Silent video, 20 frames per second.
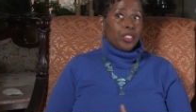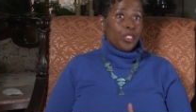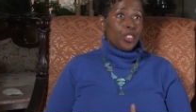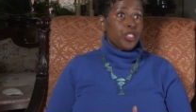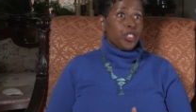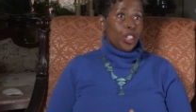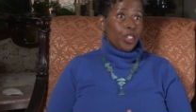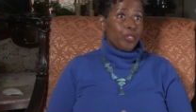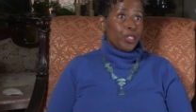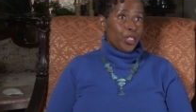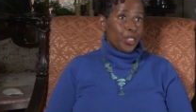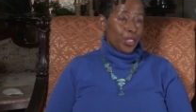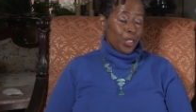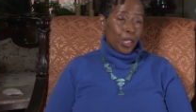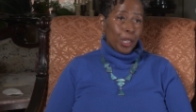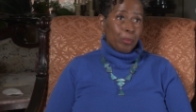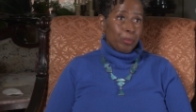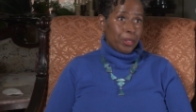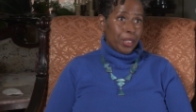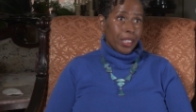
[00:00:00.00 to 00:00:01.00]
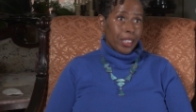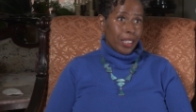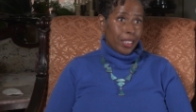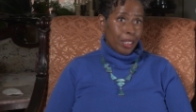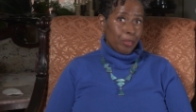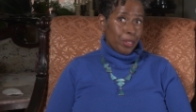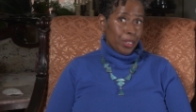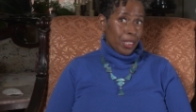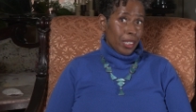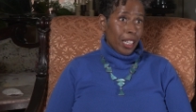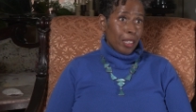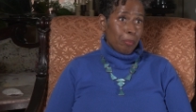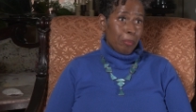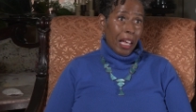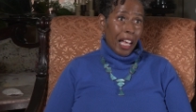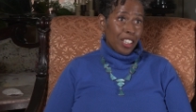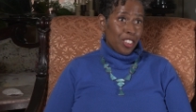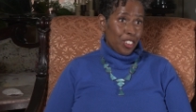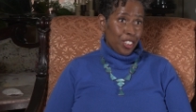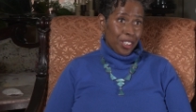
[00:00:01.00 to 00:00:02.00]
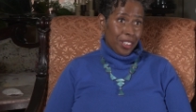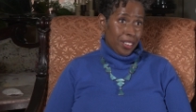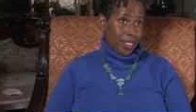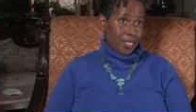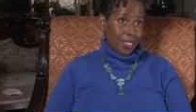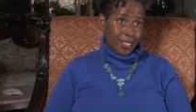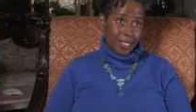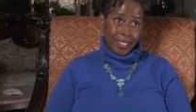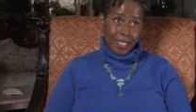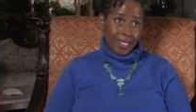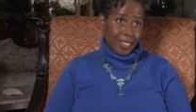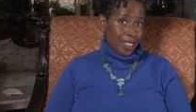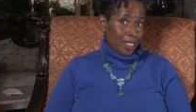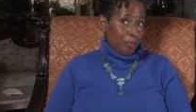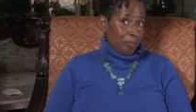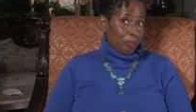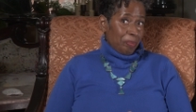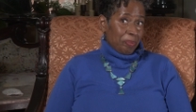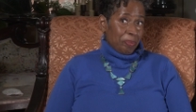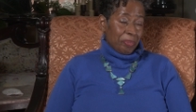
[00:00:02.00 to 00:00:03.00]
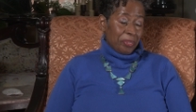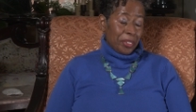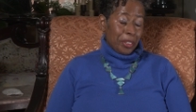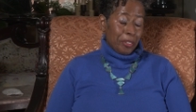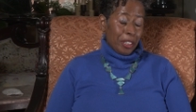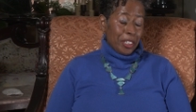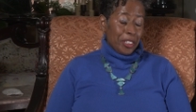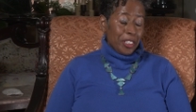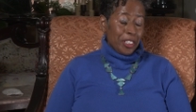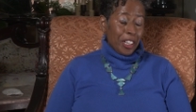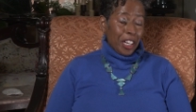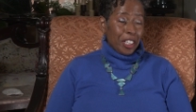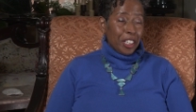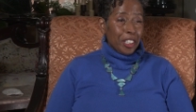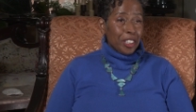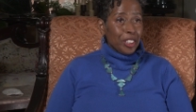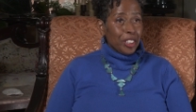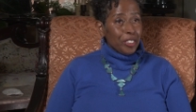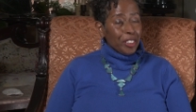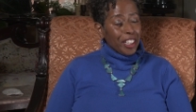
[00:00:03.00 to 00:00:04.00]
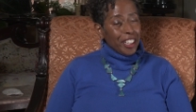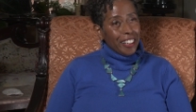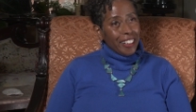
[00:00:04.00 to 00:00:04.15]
I discovered sculpting, and it was like magic, and the rest is kind of history.